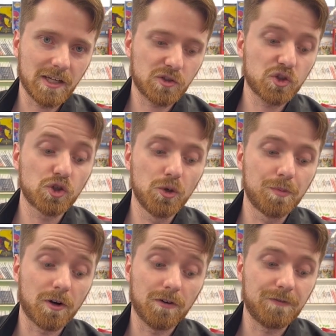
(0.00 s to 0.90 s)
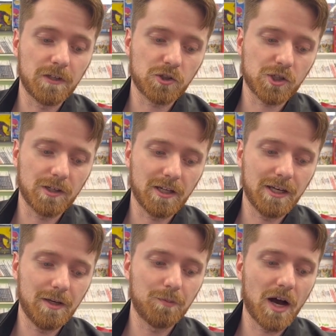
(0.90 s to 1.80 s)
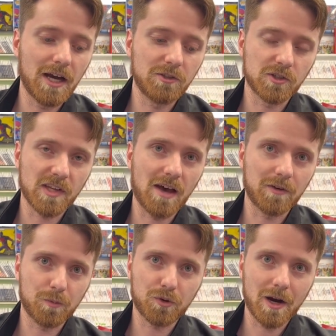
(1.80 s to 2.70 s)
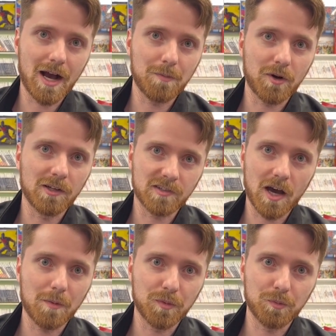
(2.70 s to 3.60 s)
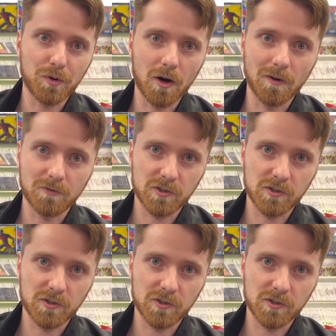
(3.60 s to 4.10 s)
super efficiently by just having Prep on top of Birth,